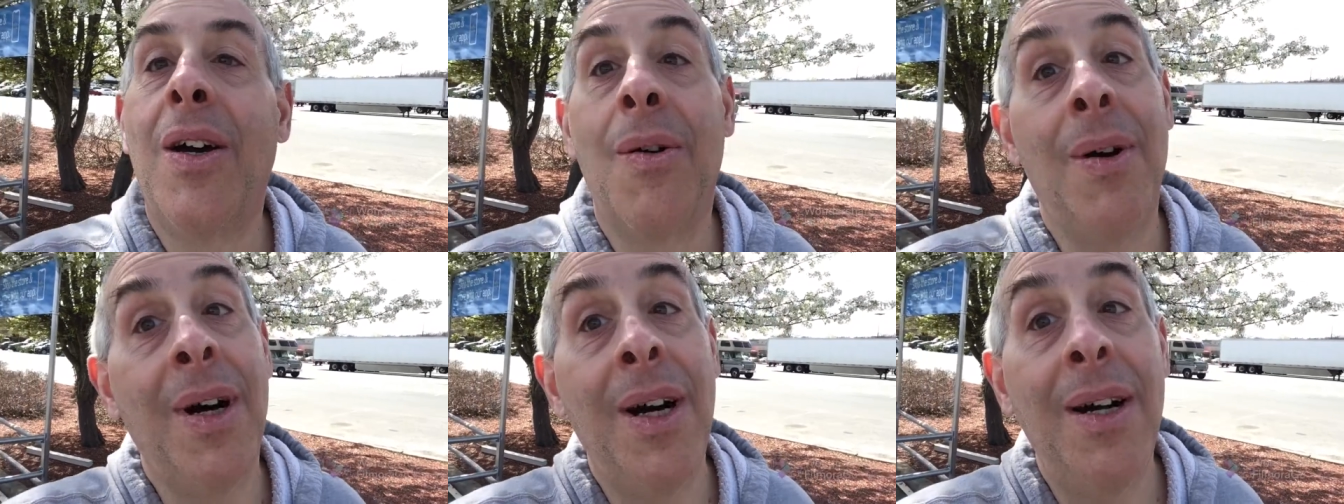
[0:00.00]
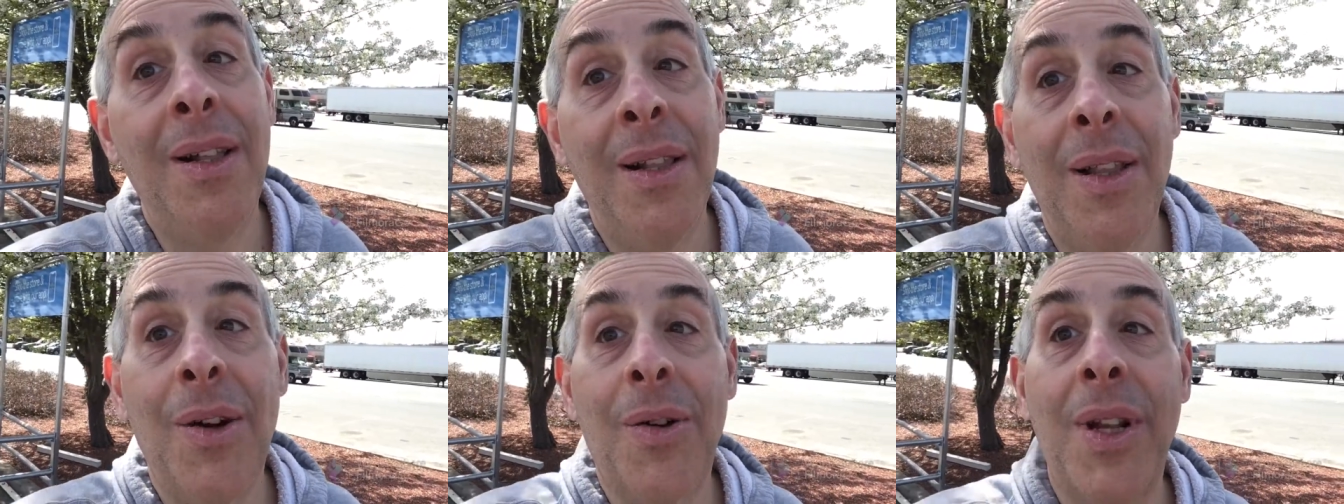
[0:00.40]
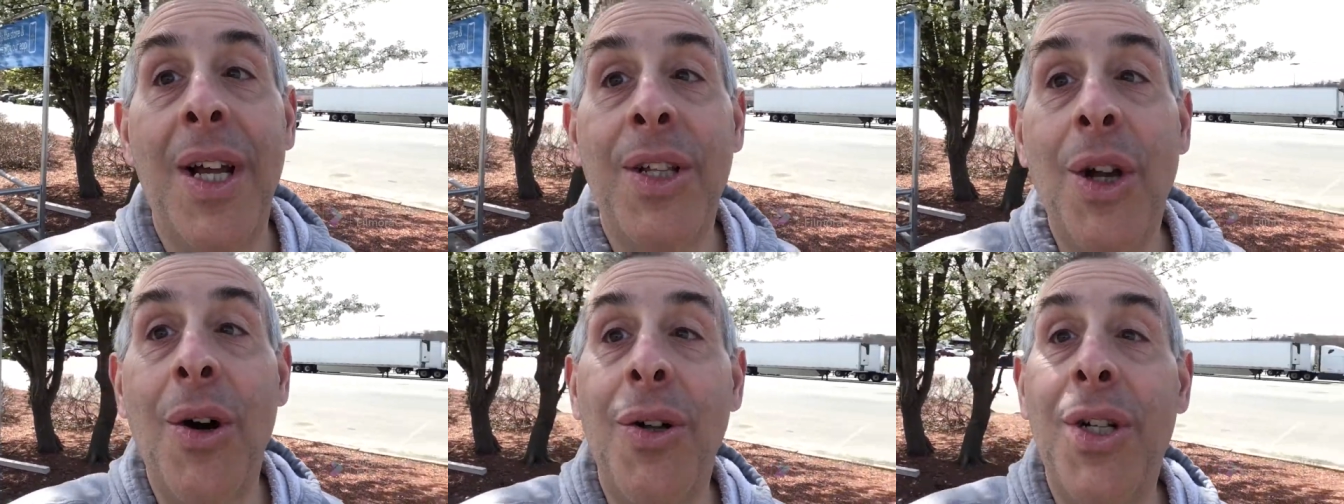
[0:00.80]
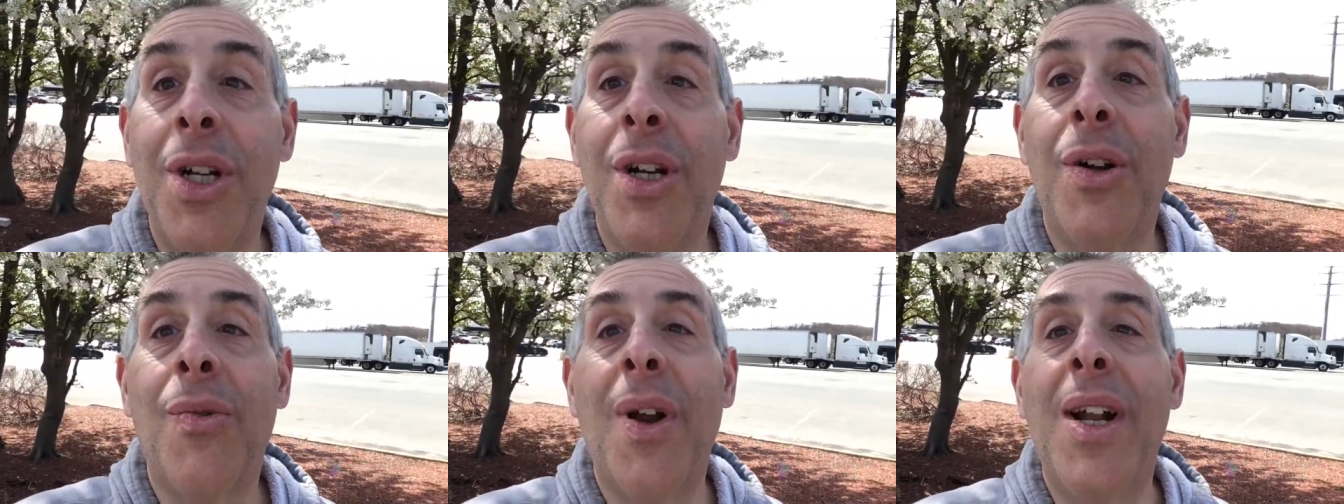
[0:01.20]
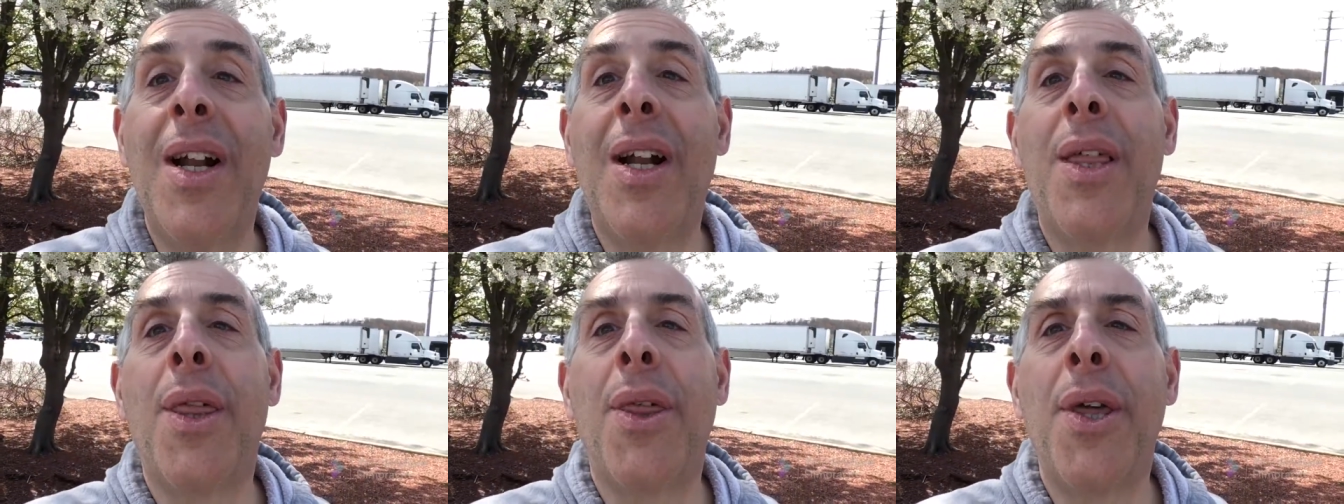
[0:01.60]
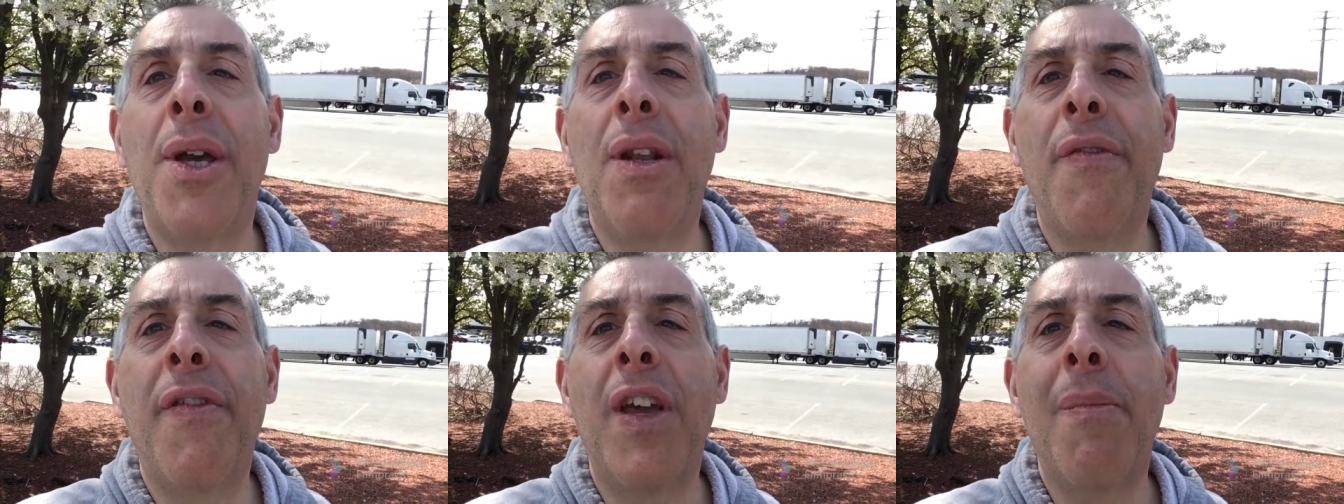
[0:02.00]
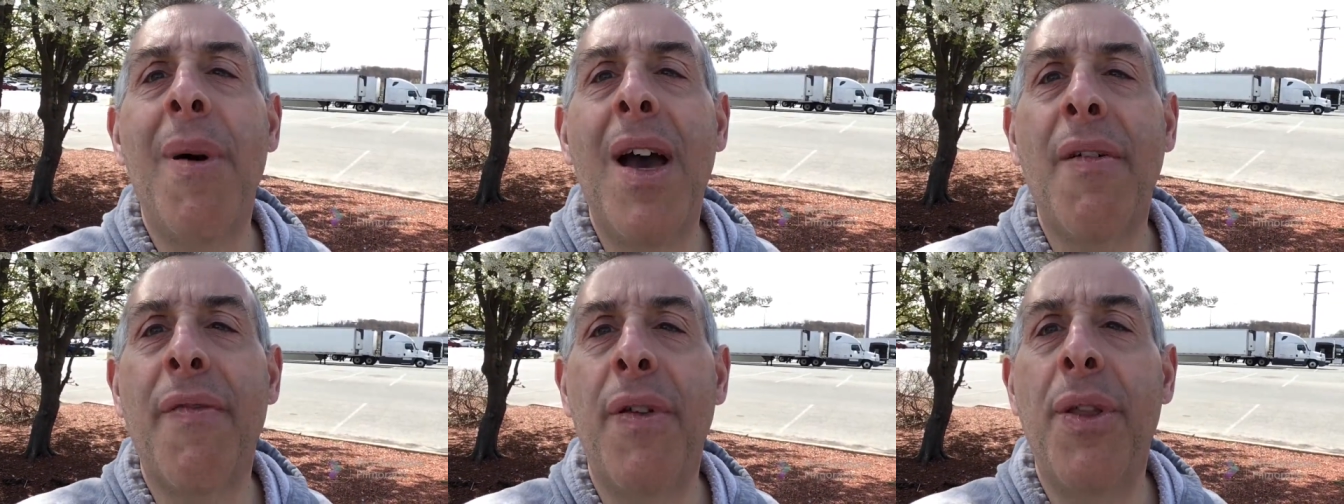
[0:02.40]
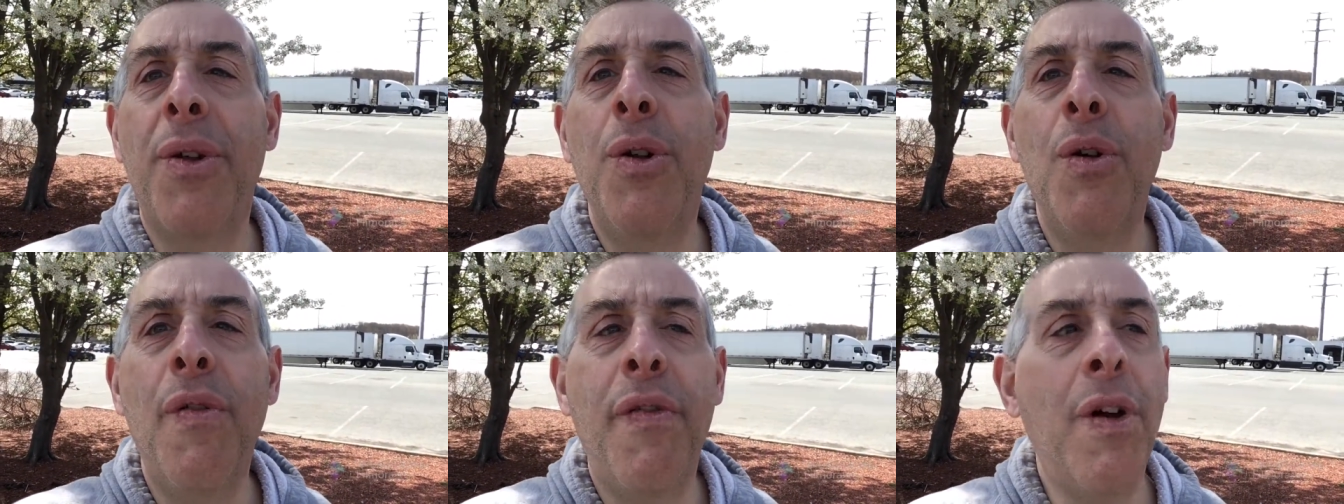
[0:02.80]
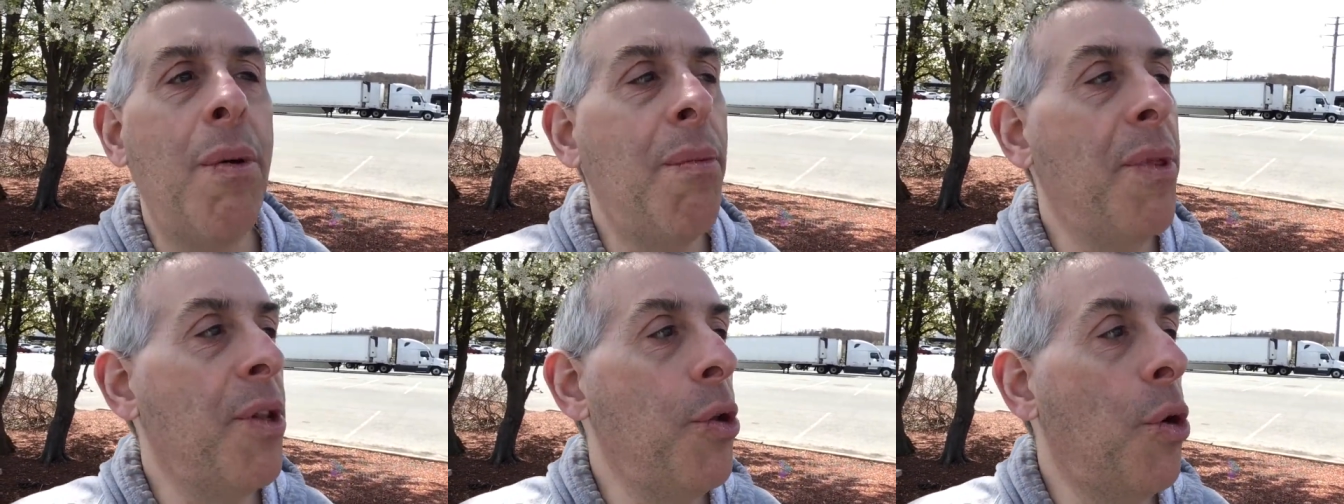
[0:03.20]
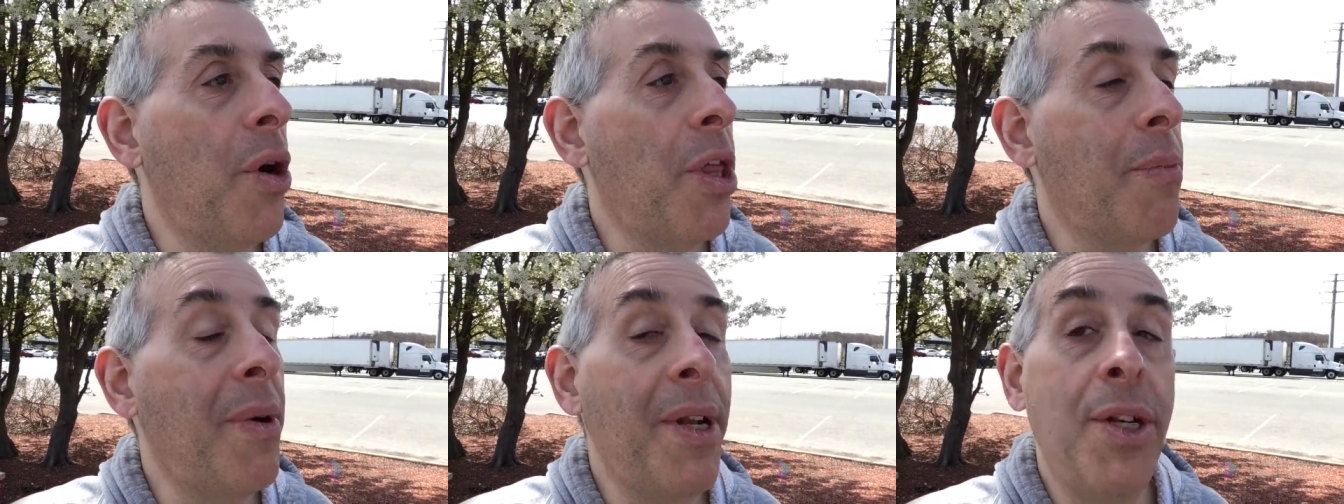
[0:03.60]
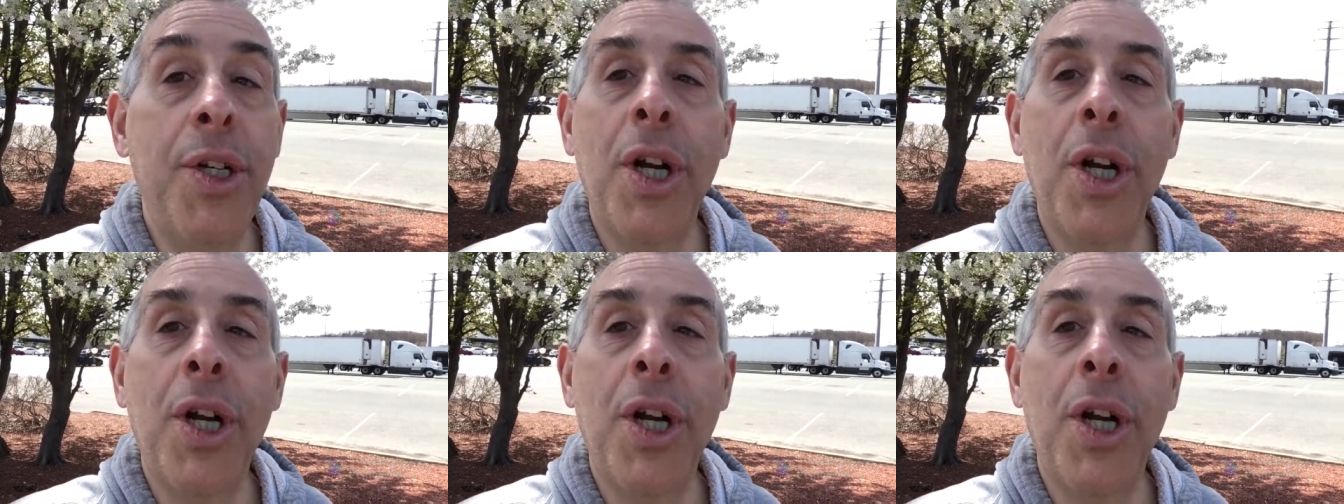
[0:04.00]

Well, look what I told you, right out of the theater feedback for the new film, The Northman.